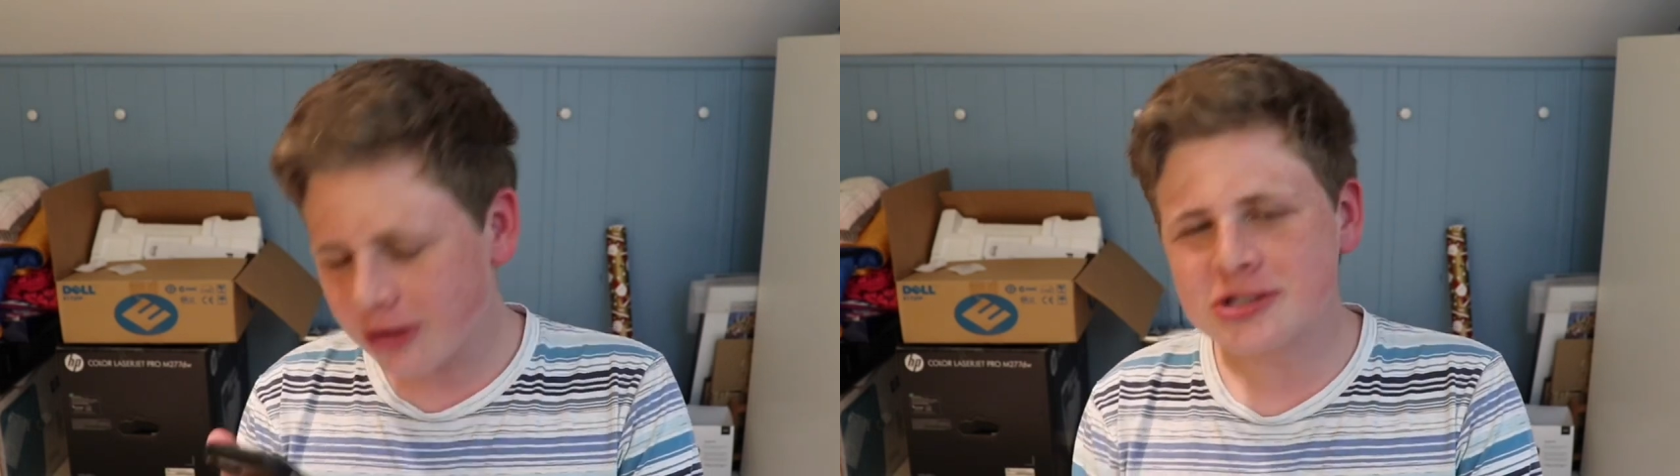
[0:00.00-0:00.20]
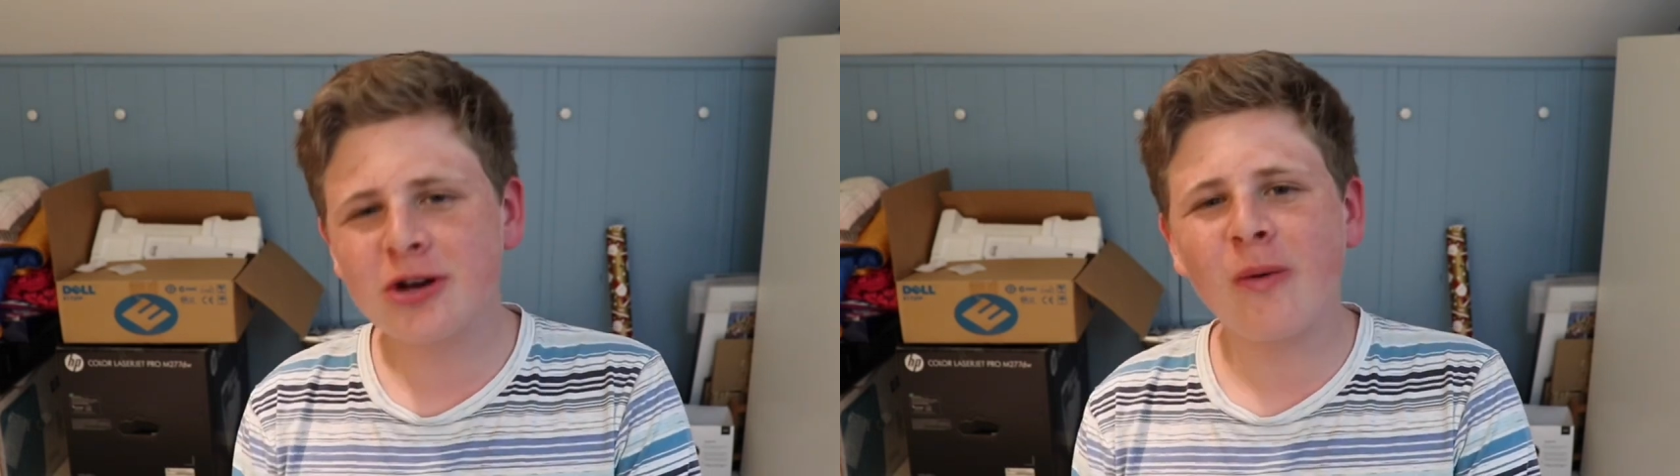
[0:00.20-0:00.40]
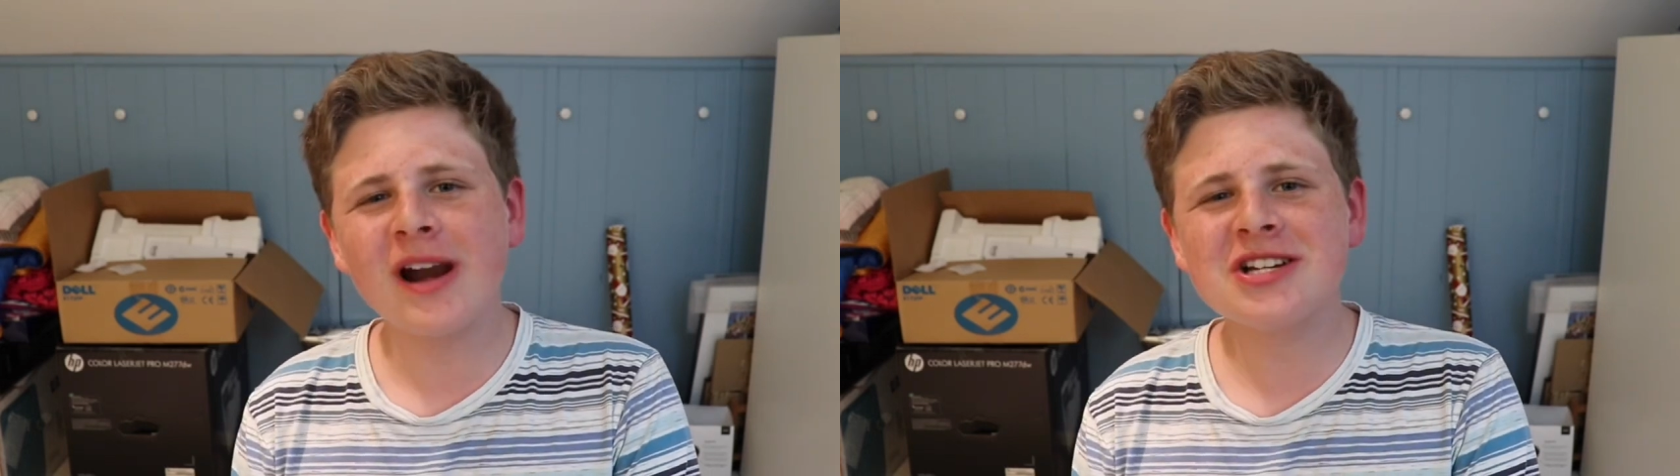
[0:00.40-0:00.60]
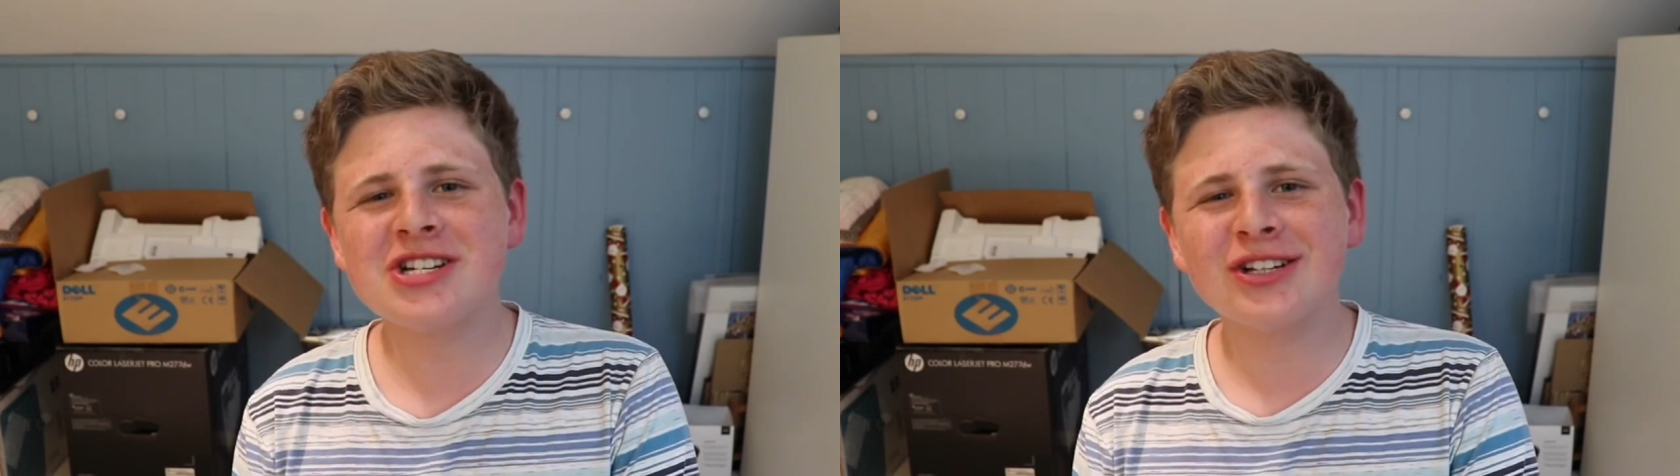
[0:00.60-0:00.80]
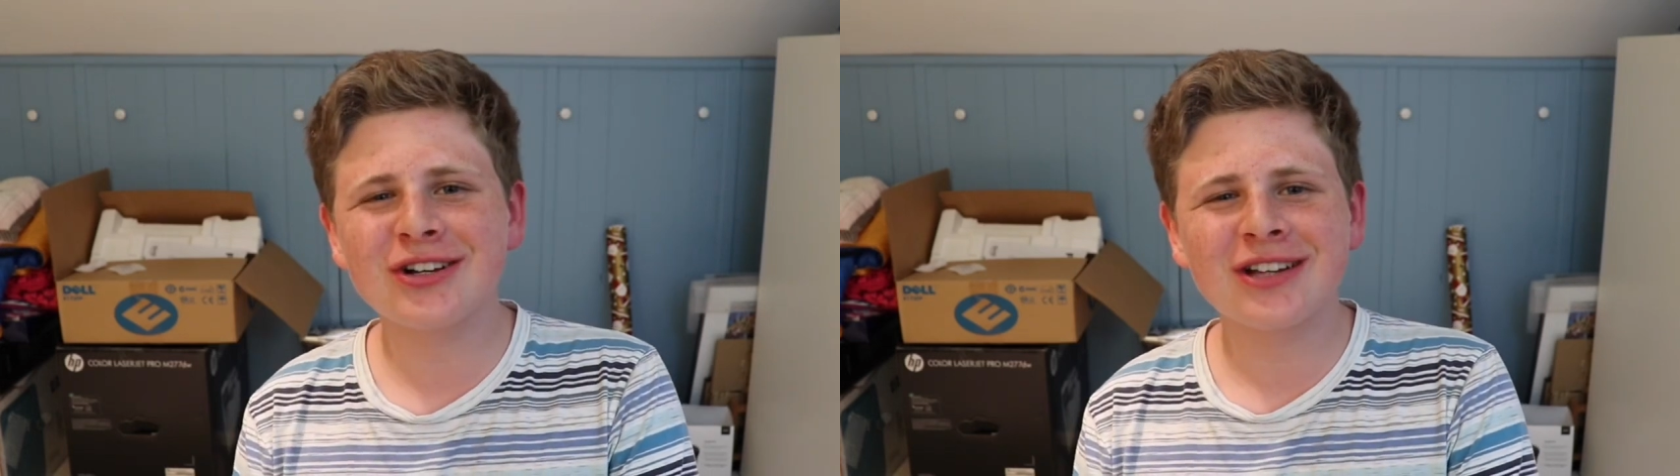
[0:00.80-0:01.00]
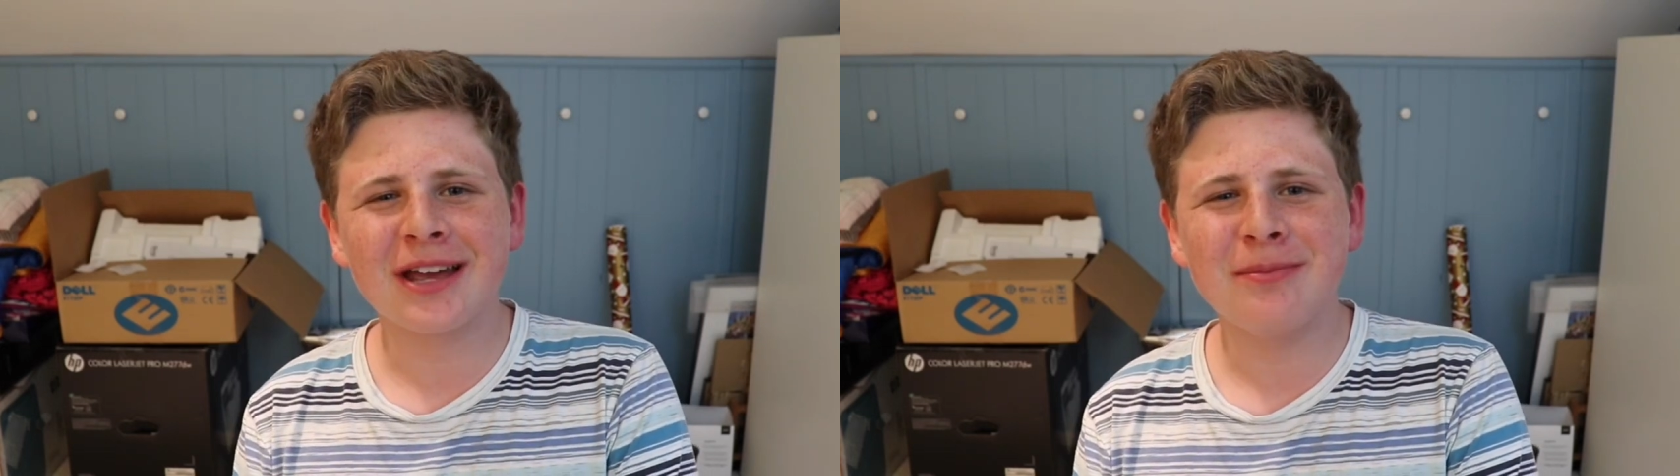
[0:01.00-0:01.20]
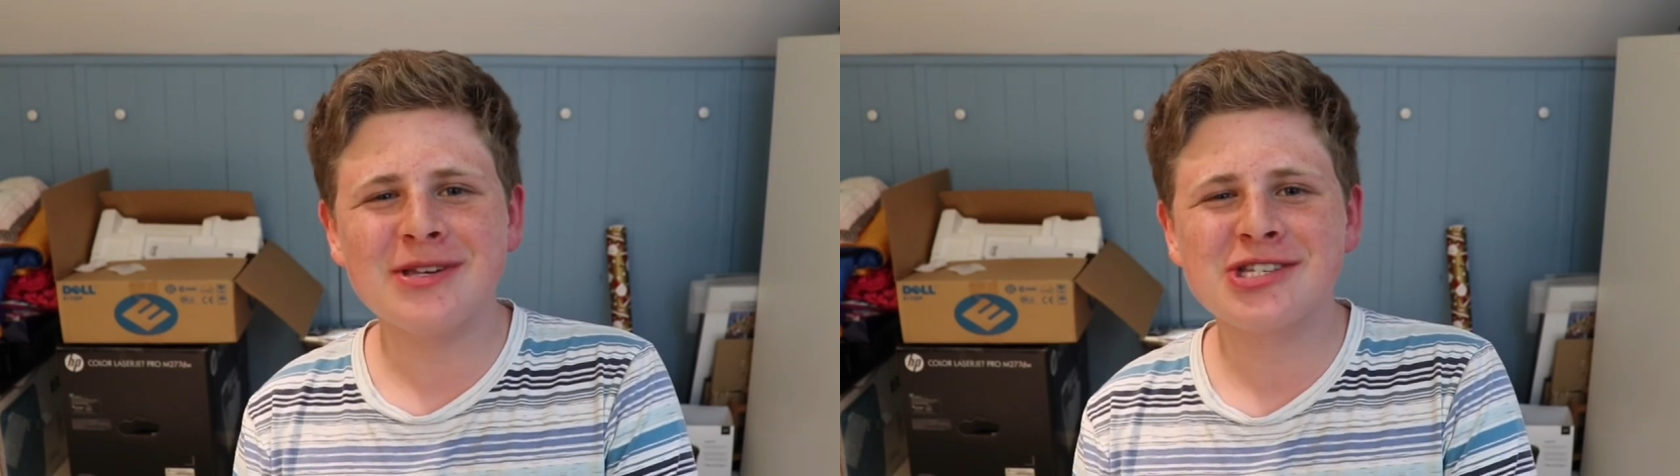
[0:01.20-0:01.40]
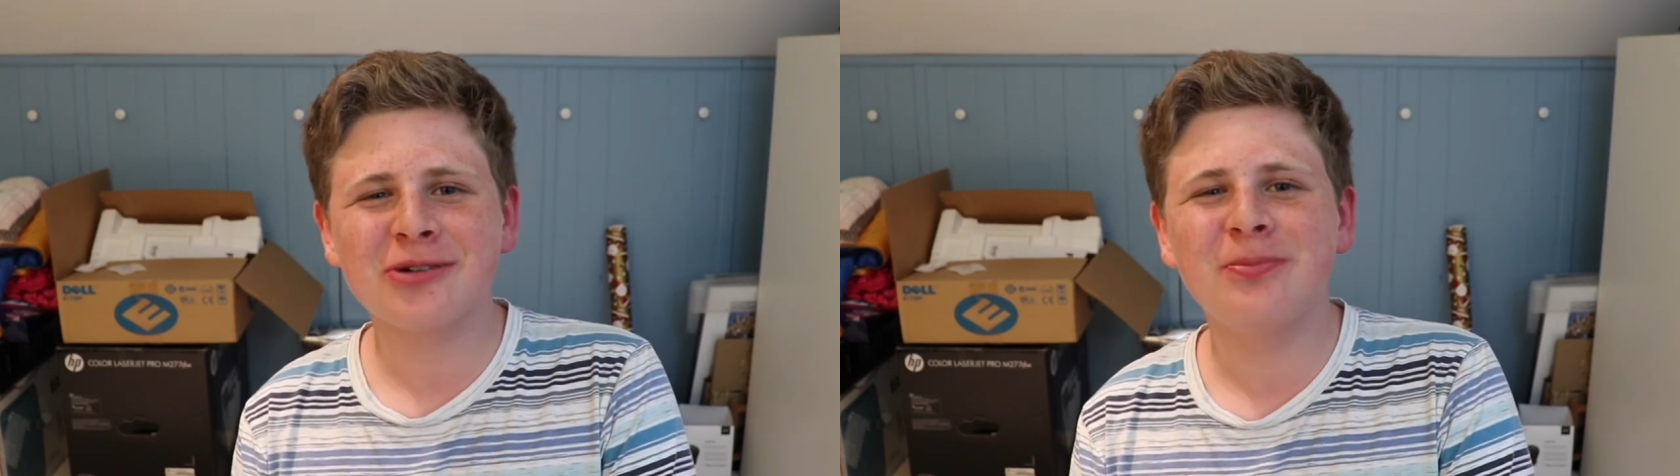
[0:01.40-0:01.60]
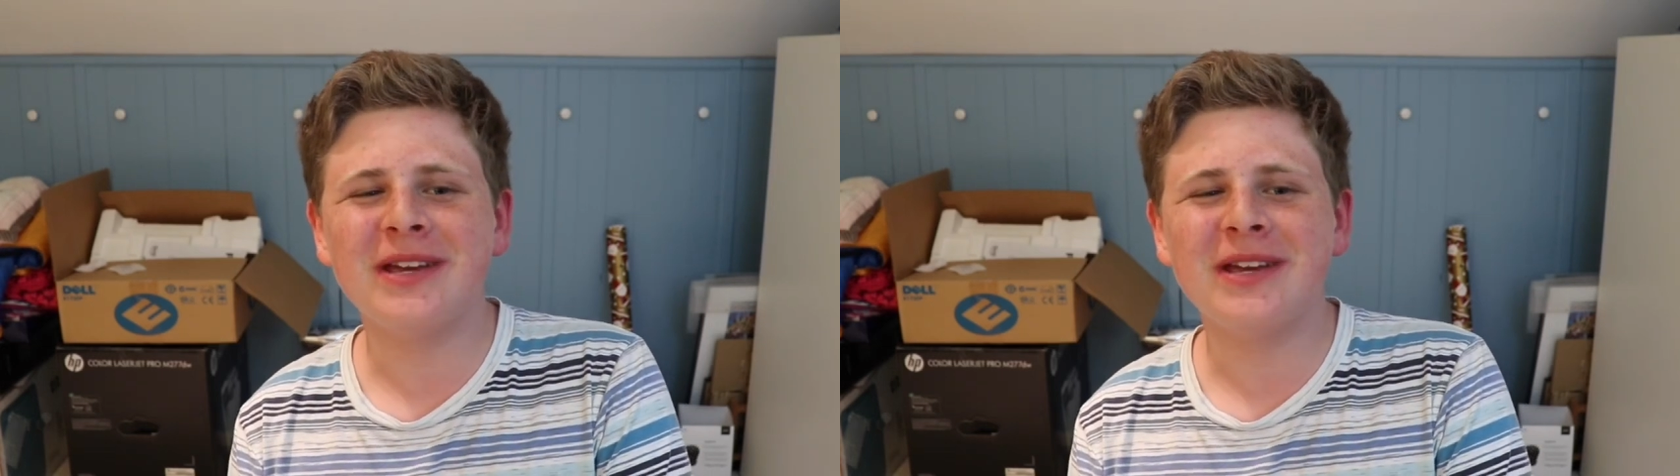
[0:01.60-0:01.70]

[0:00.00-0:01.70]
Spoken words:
Also, why does she look like Mr.